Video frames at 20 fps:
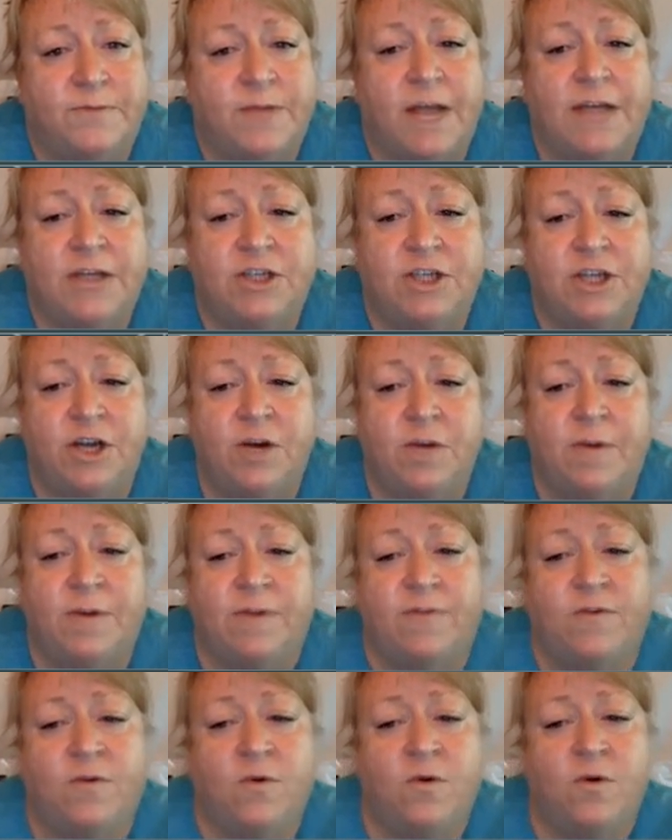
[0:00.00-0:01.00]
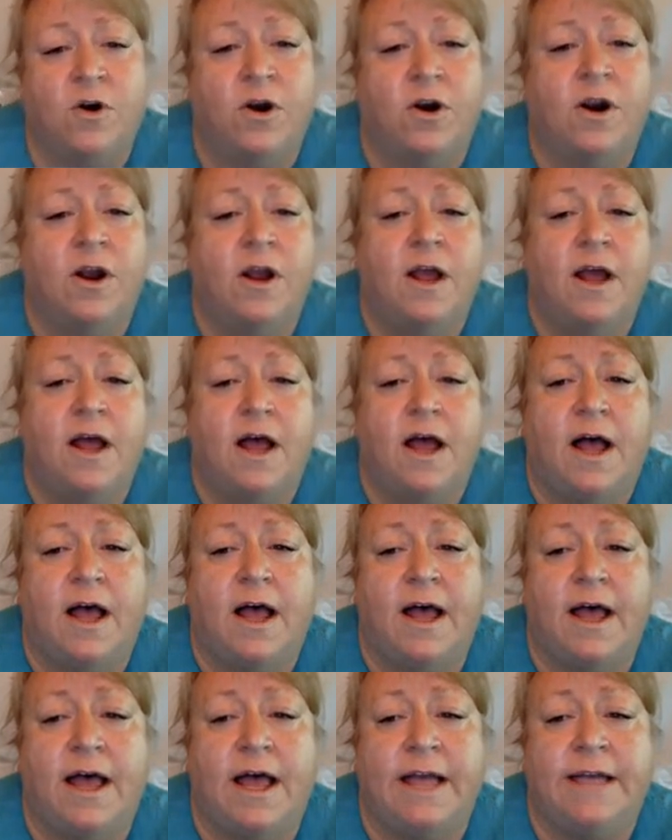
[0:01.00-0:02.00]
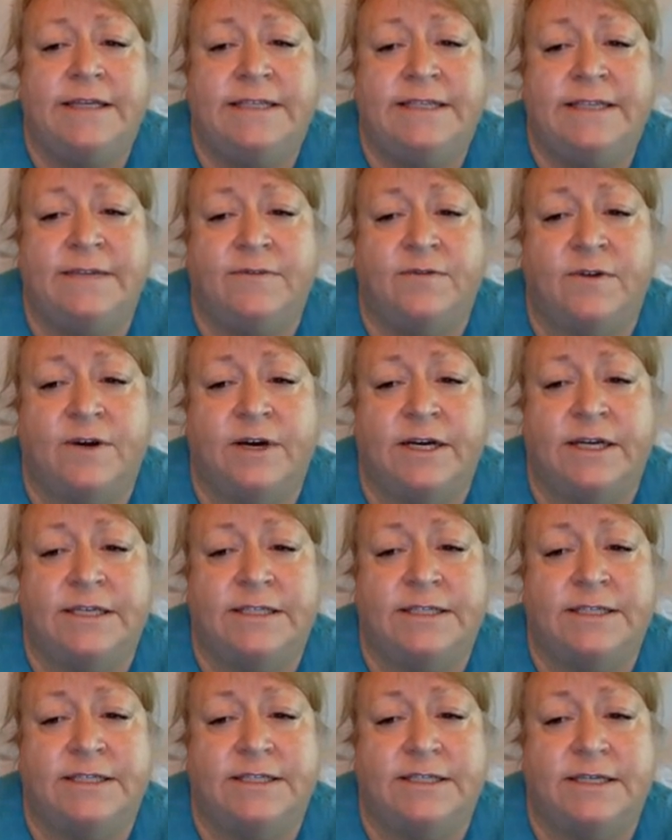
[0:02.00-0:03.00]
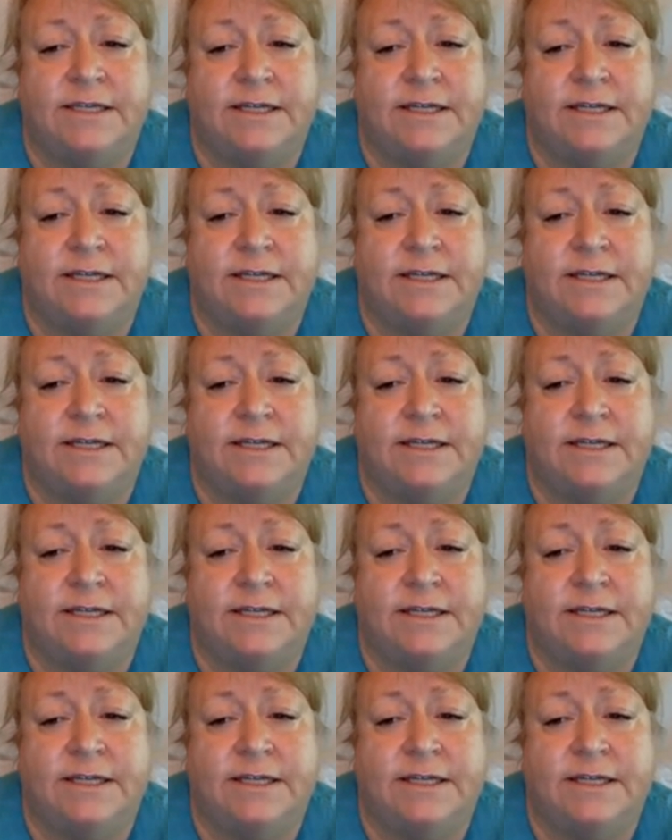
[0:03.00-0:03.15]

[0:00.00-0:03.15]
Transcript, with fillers: I shared before uh, a different